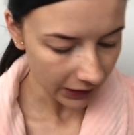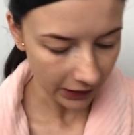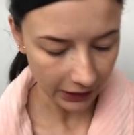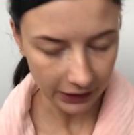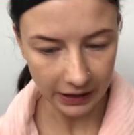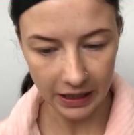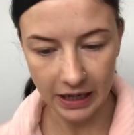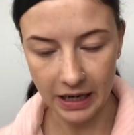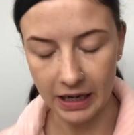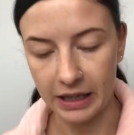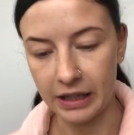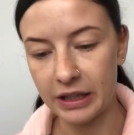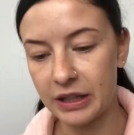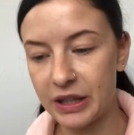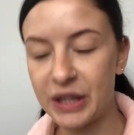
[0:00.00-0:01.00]

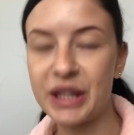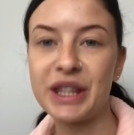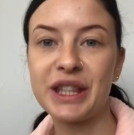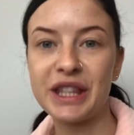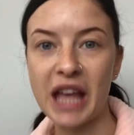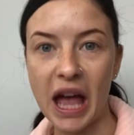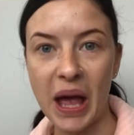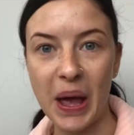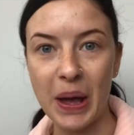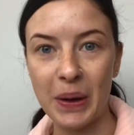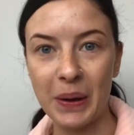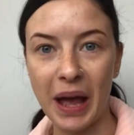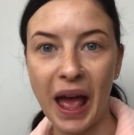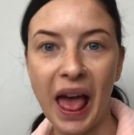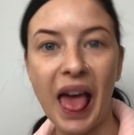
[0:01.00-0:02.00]
Okay, so
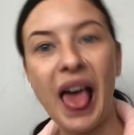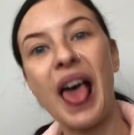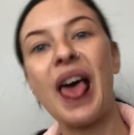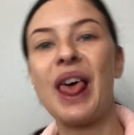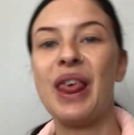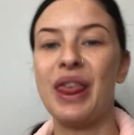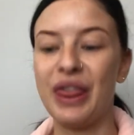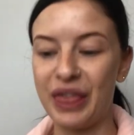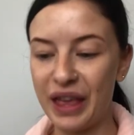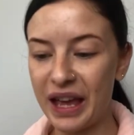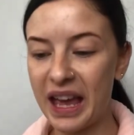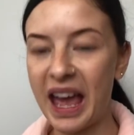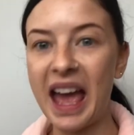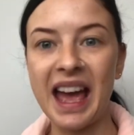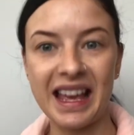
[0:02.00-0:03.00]
The
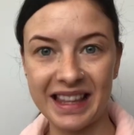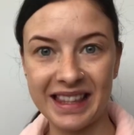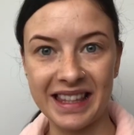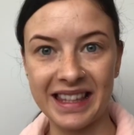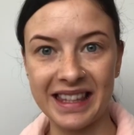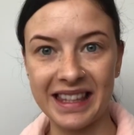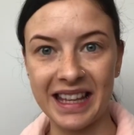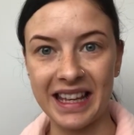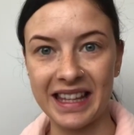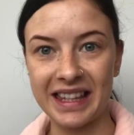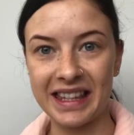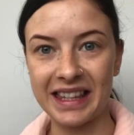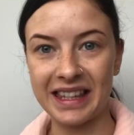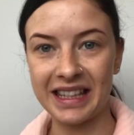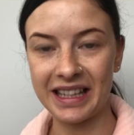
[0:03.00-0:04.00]

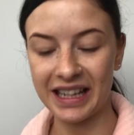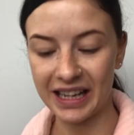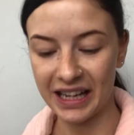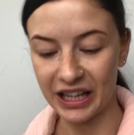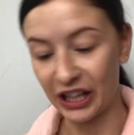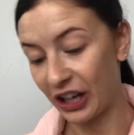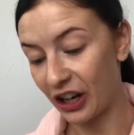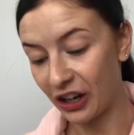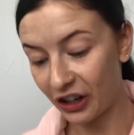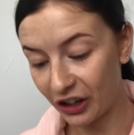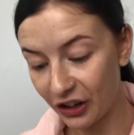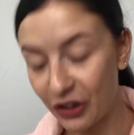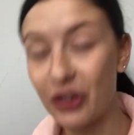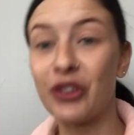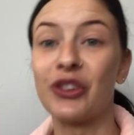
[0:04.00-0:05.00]
Exorcist,
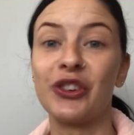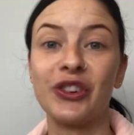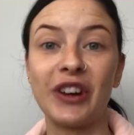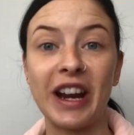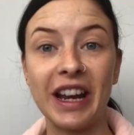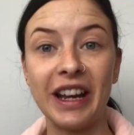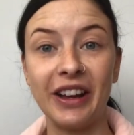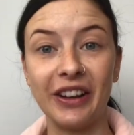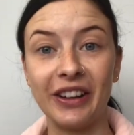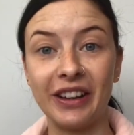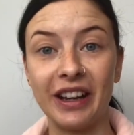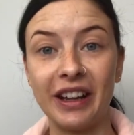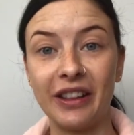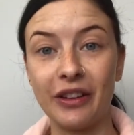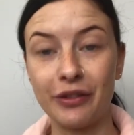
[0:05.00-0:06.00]
young Regan
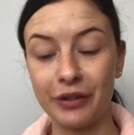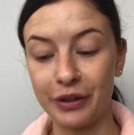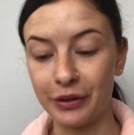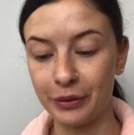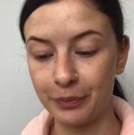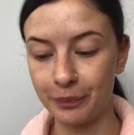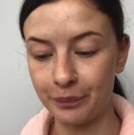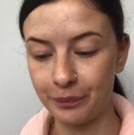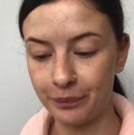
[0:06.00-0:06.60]
in the film.